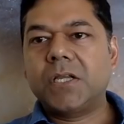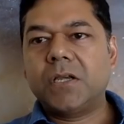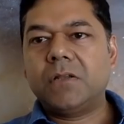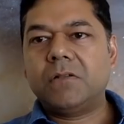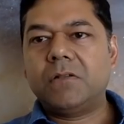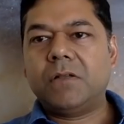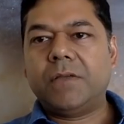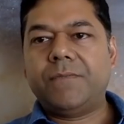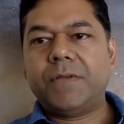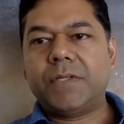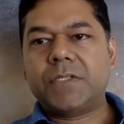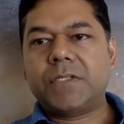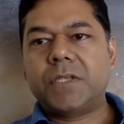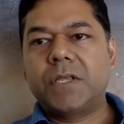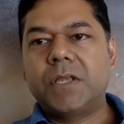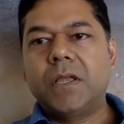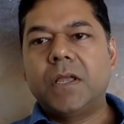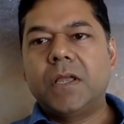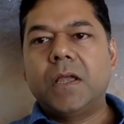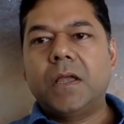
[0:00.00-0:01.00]
If it's
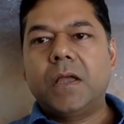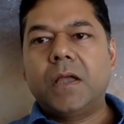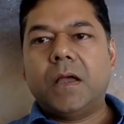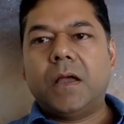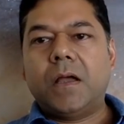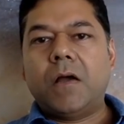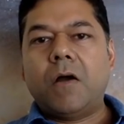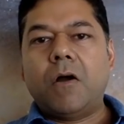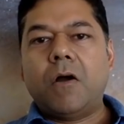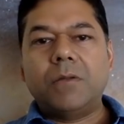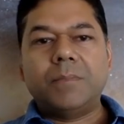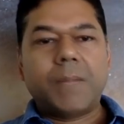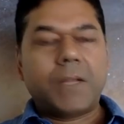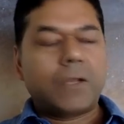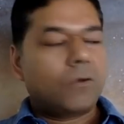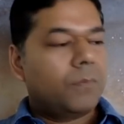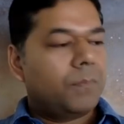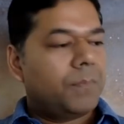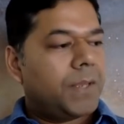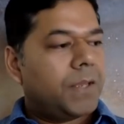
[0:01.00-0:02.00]
on my
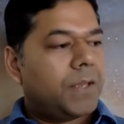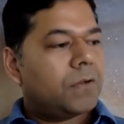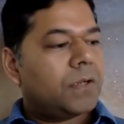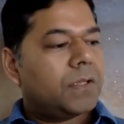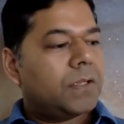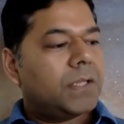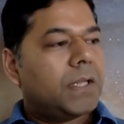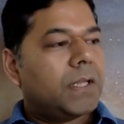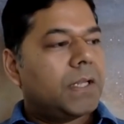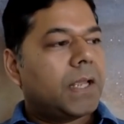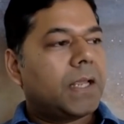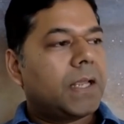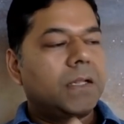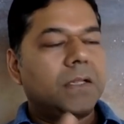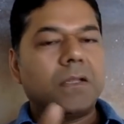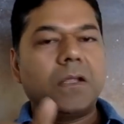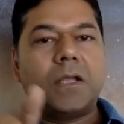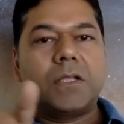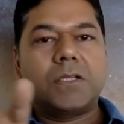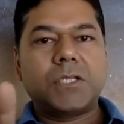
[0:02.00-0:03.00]
computer, then I can
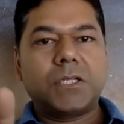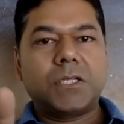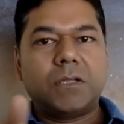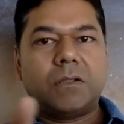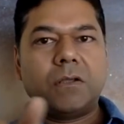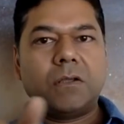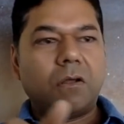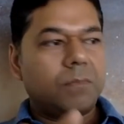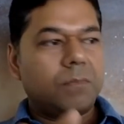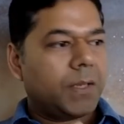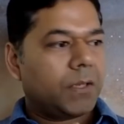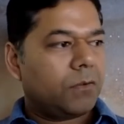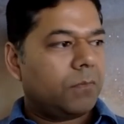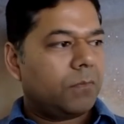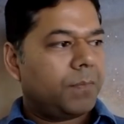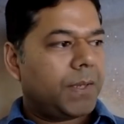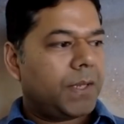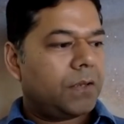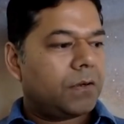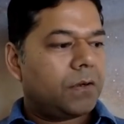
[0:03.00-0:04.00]
touch it on my
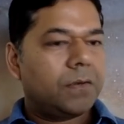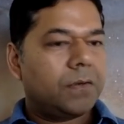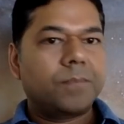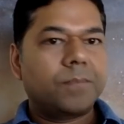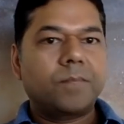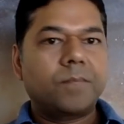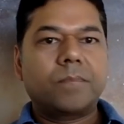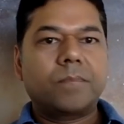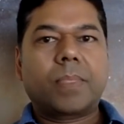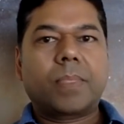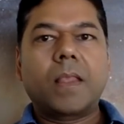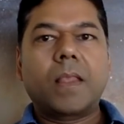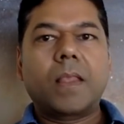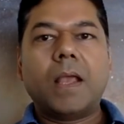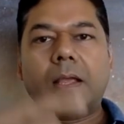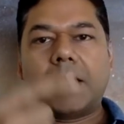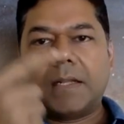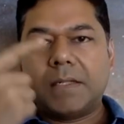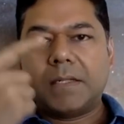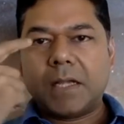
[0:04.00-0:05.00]
computer.
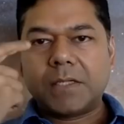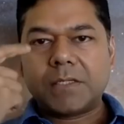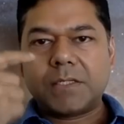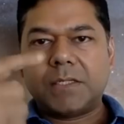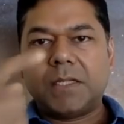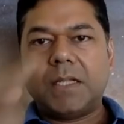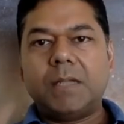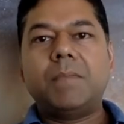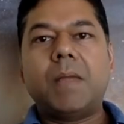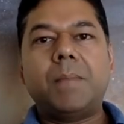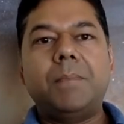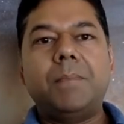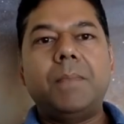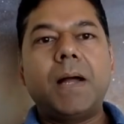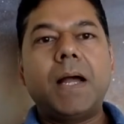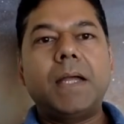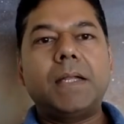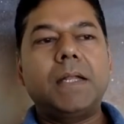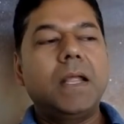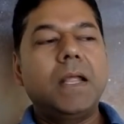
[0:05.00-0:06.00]
I can touch it in my
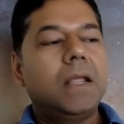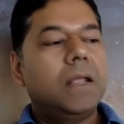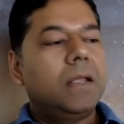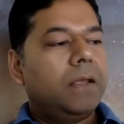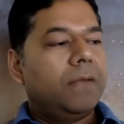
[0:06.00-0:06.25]
mind.